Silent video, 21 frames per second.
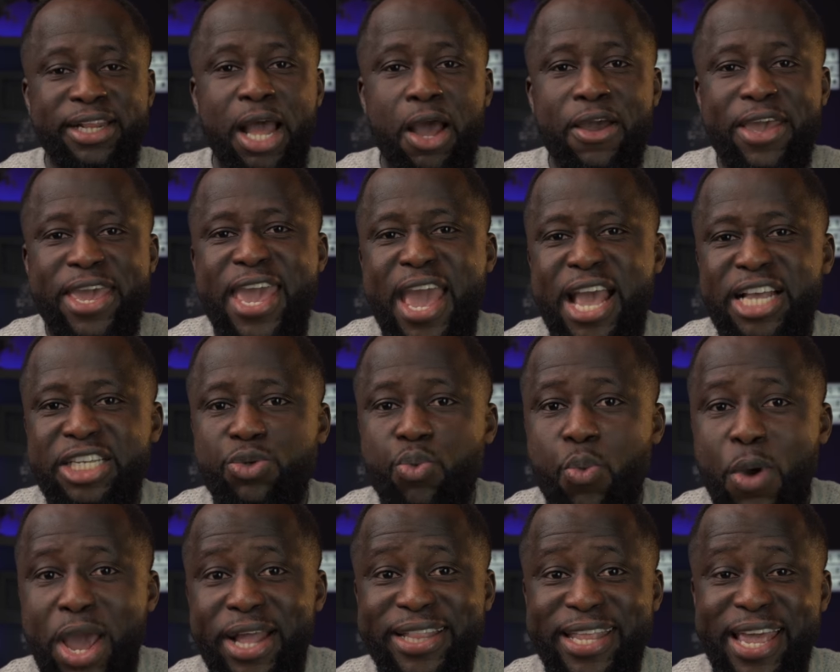Now here's
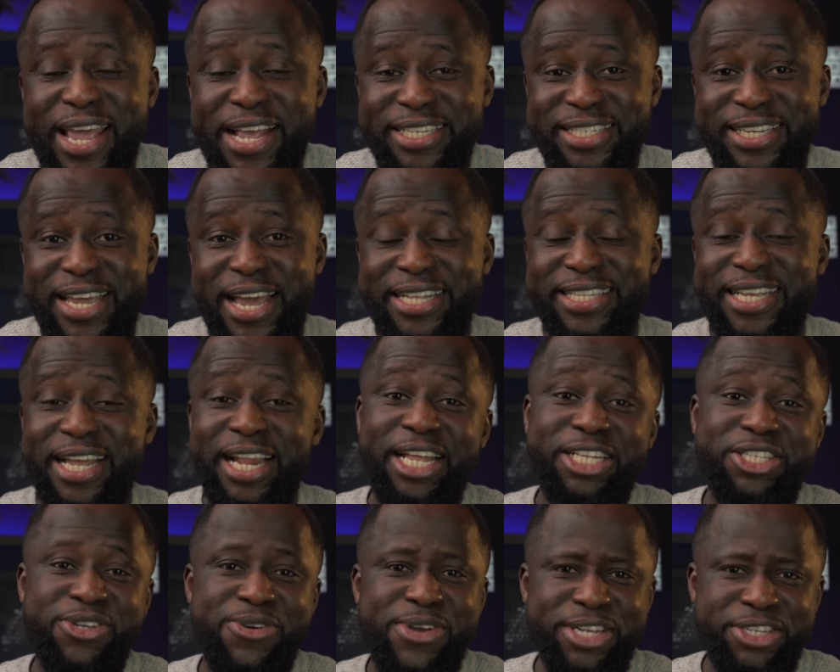where things Things get a
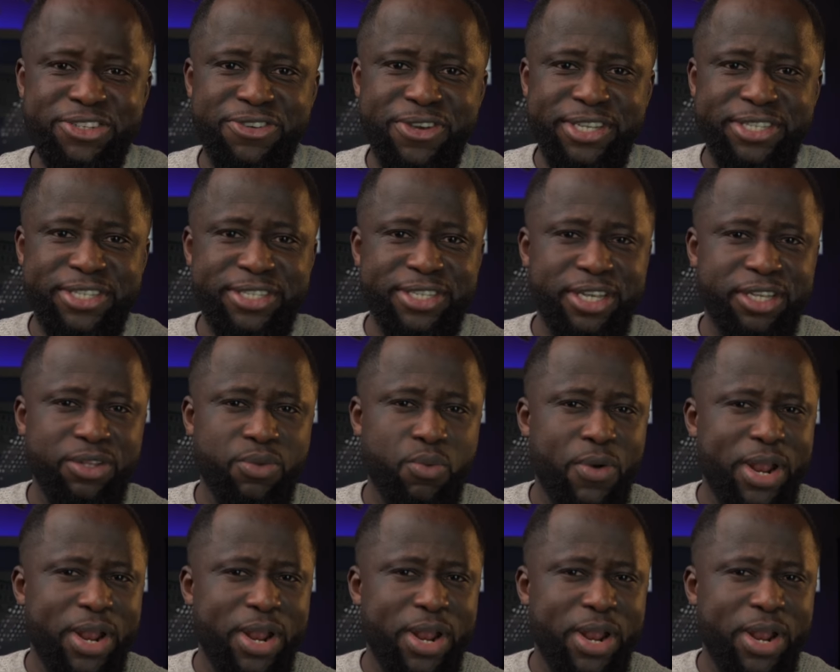little interesting.